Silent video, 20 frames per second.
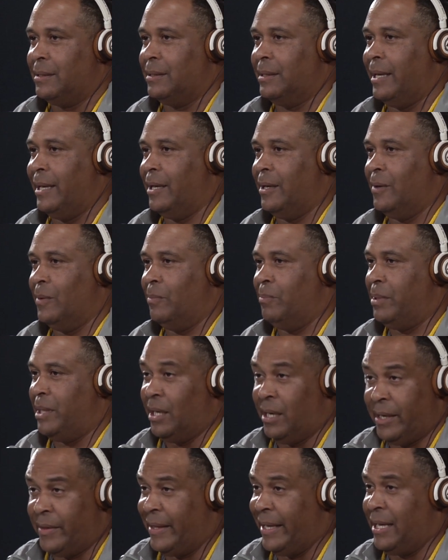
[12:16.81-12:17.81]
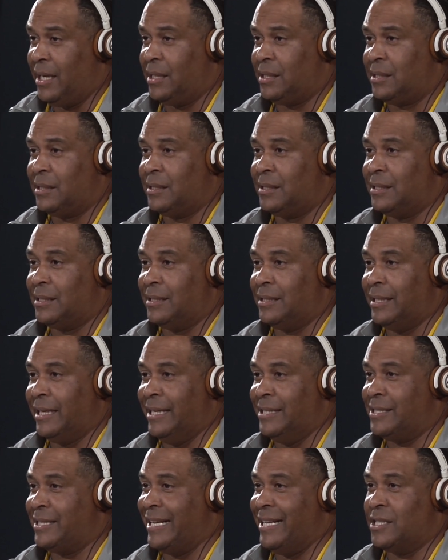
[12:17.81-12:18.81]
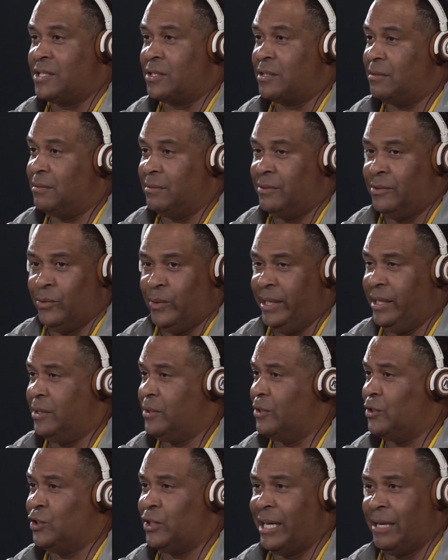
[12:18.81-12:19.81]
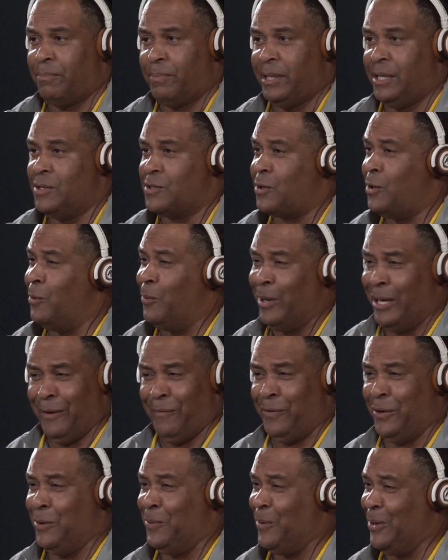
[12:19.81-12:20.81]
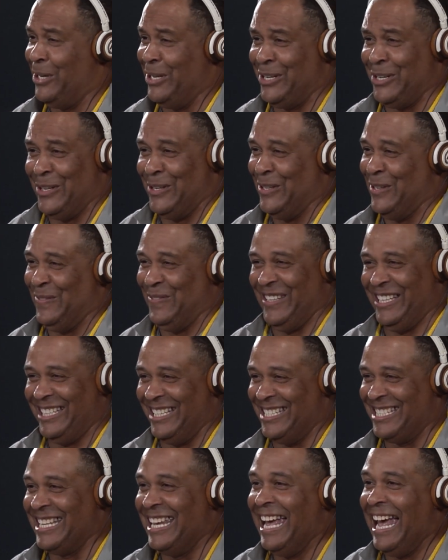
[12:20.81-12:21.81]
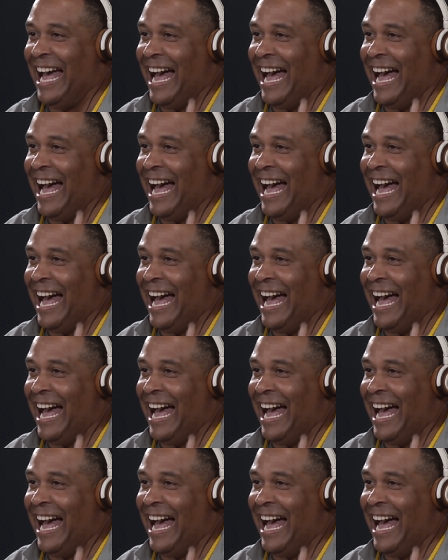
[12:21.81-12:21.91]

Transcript: Now, beyond that, it's it's Greek or Japanese or whatever you want to call it because